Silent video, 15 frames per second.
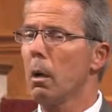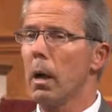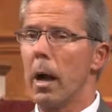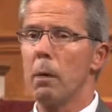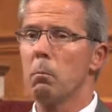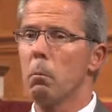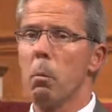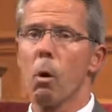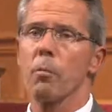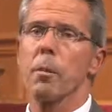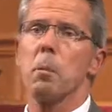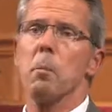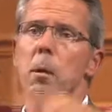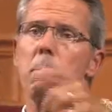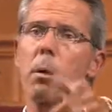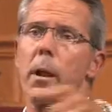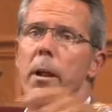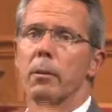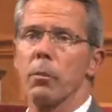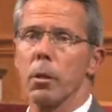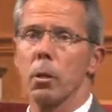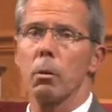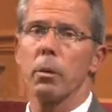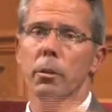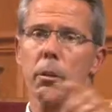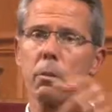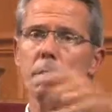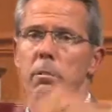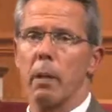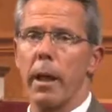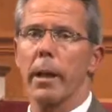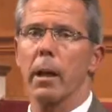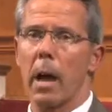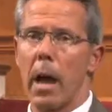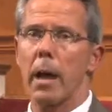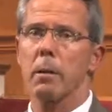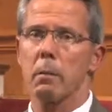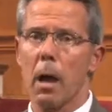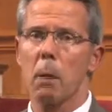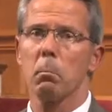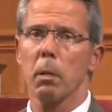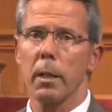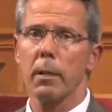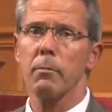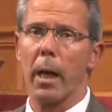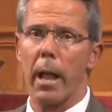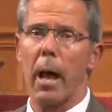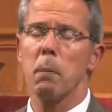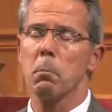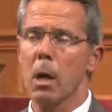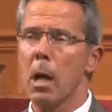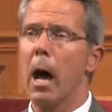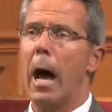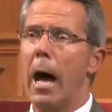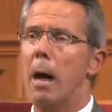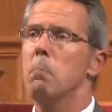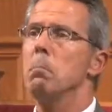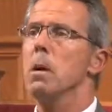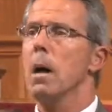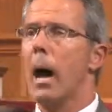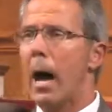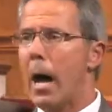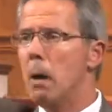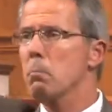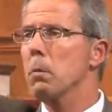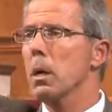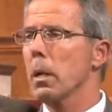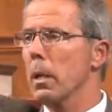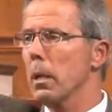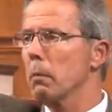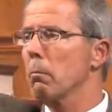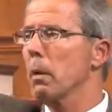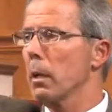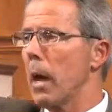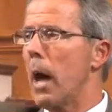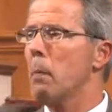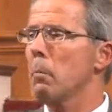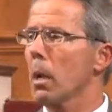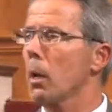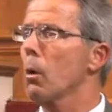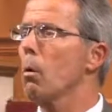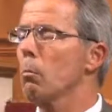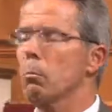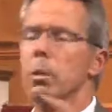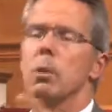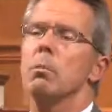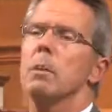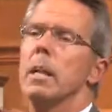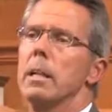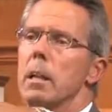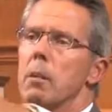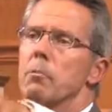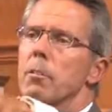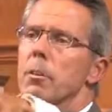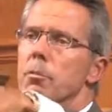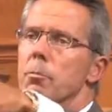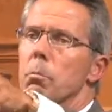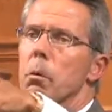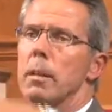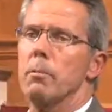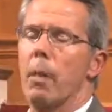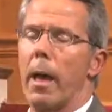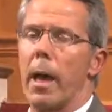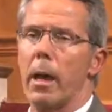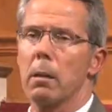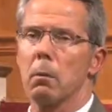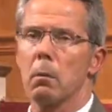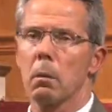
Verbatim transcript: Uh, more than me praying for you. You're saying, I, I believe that. I'm, I'm, I'm going to I'm gonna go. You need to just read that.